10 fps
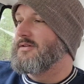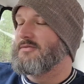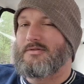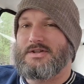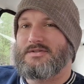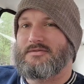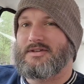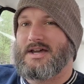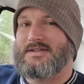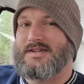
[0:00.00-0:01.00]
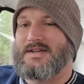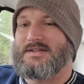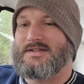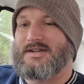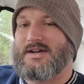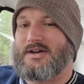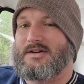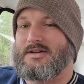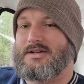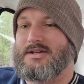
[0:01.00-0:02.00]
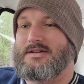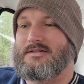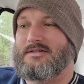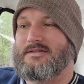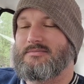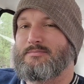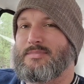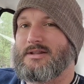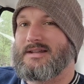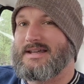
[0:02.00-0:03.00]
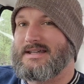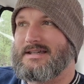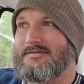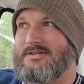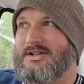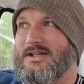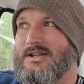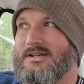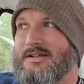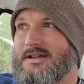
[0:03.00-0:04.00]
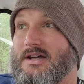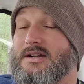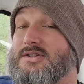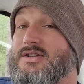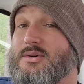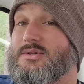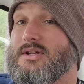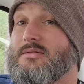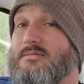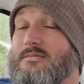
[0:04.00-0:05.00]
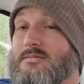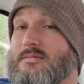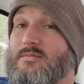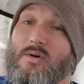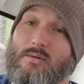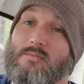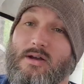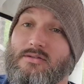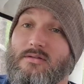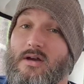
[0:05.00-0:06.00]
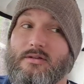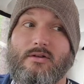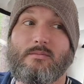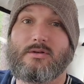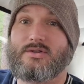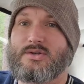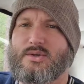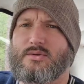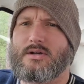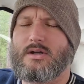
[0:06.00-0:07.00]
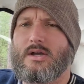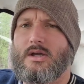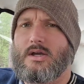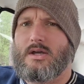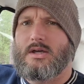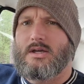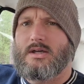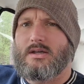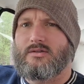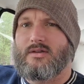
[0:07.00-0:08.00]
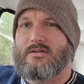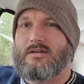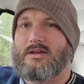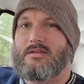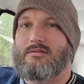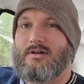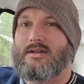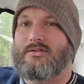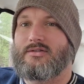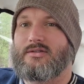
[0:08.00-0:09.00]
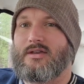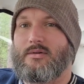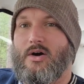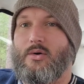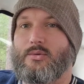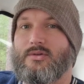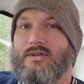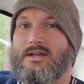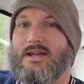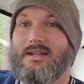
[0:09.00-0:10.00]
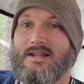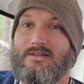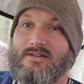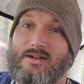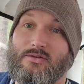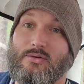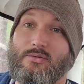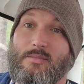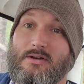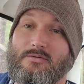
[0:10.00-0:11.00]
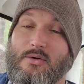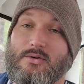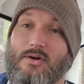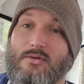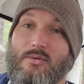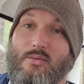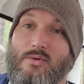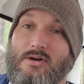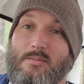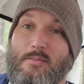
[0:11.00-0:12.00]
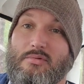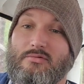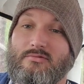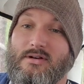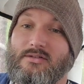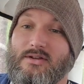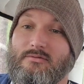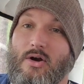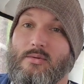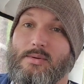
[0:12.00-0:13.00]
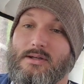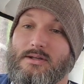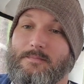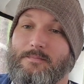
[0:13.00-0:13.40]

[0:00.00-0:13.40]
Reason for that is I believed, and I still do, well, I do because I saw it, is that the threads that hold the inlet and exhaust manifold on were pretty ropey.